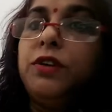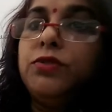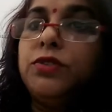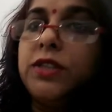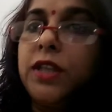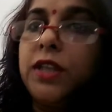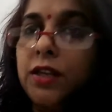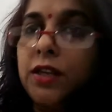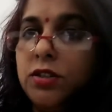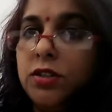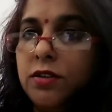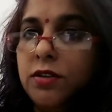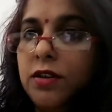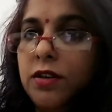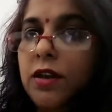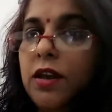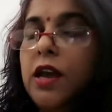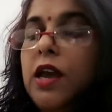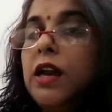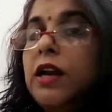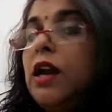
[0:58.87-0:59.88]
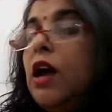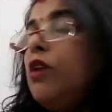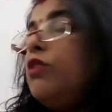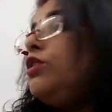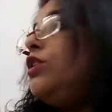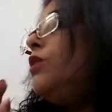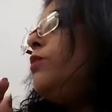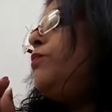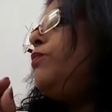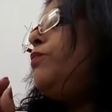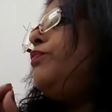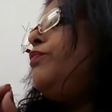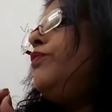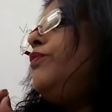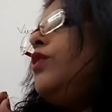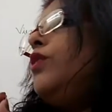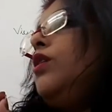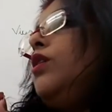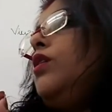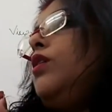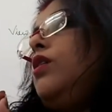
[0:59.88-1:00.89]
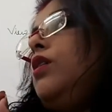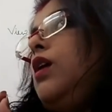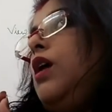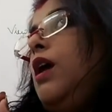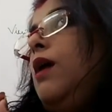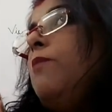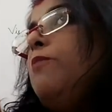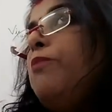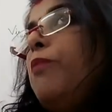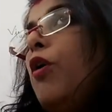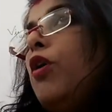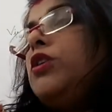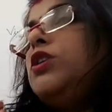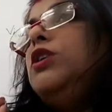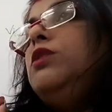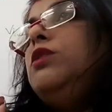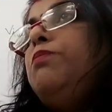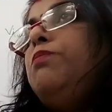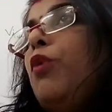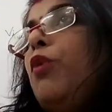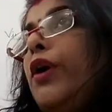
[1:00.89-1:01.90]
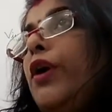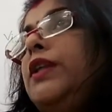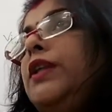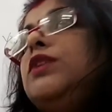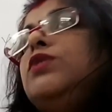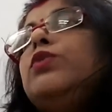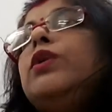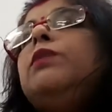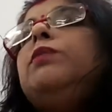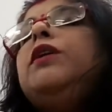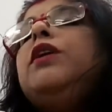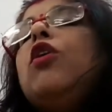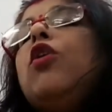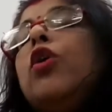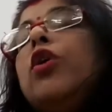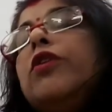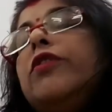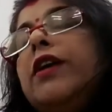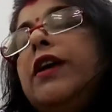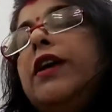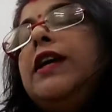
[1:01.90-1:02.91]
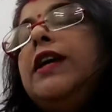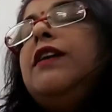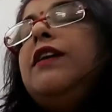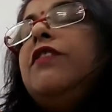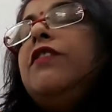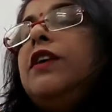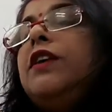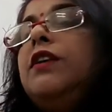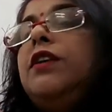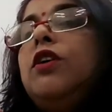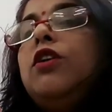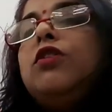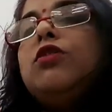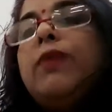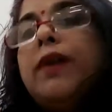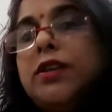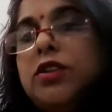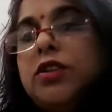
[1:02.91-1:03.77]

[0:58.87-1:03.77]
view section. Now the important points will be already given in your